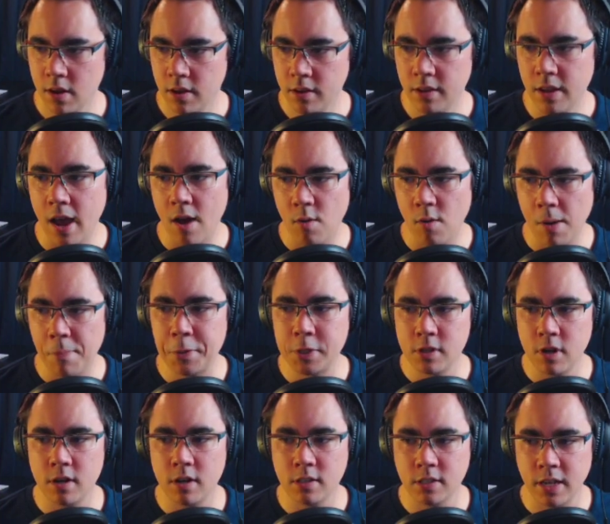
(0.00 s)
Yeah, weapons
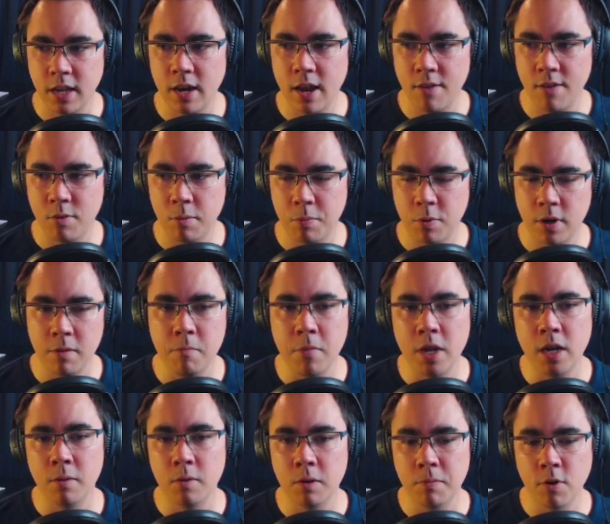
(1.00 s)
artists can have a pretty
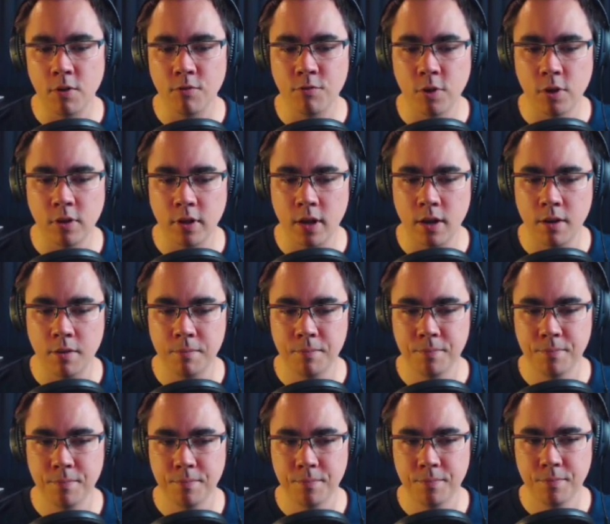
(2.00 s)
minimal portfolio.
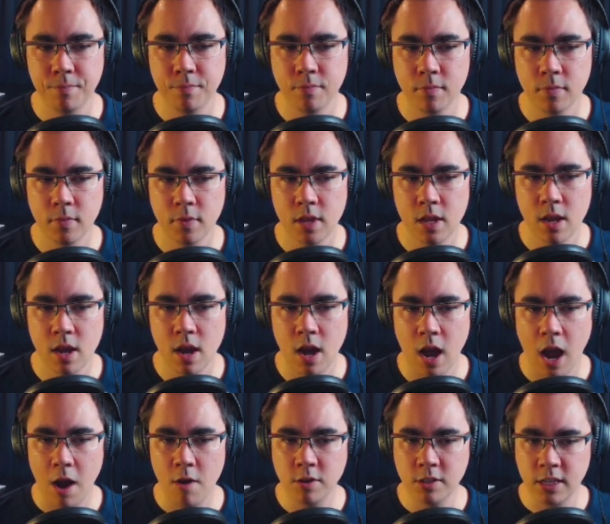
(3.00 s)

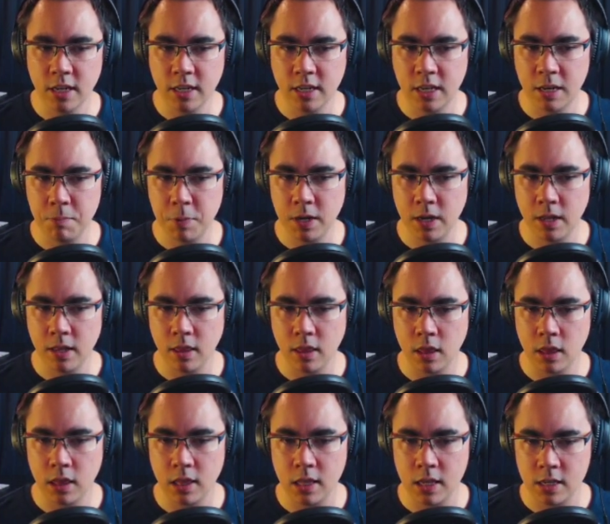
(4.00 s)
I would say keep it at
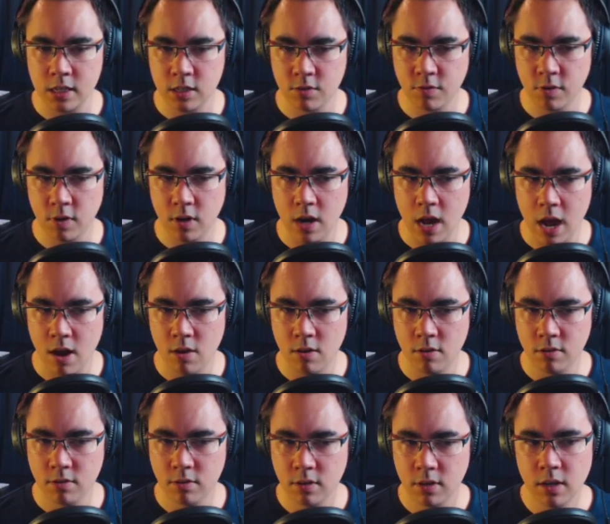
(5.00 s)
this for
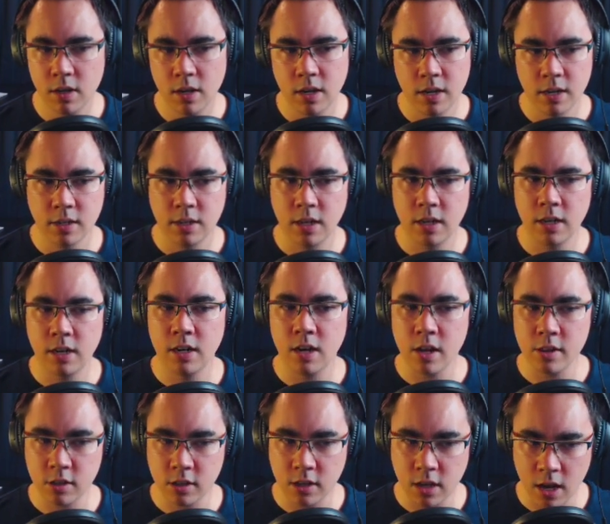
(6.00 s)
now. Get
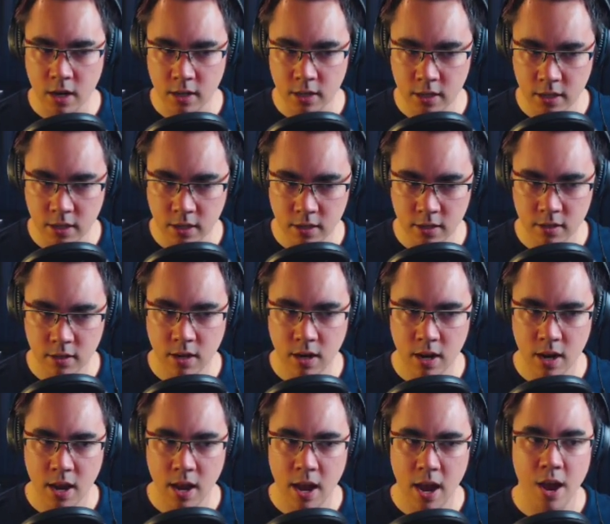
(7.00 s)
another gun in here,
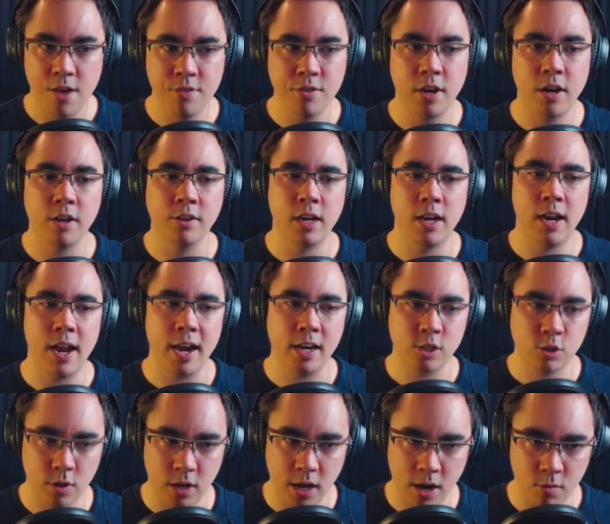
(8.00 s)
and then on the
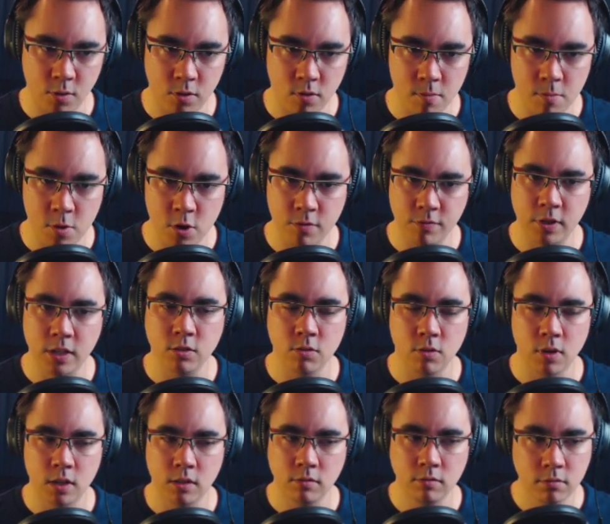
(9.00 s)
next one, I would remove this
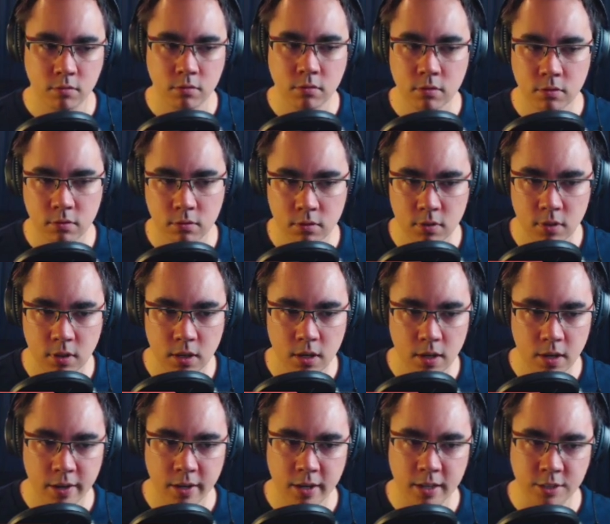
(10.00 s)
one.
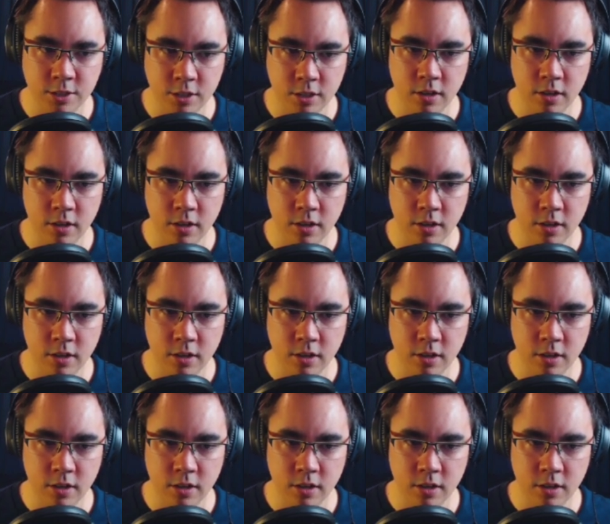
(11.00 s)
Because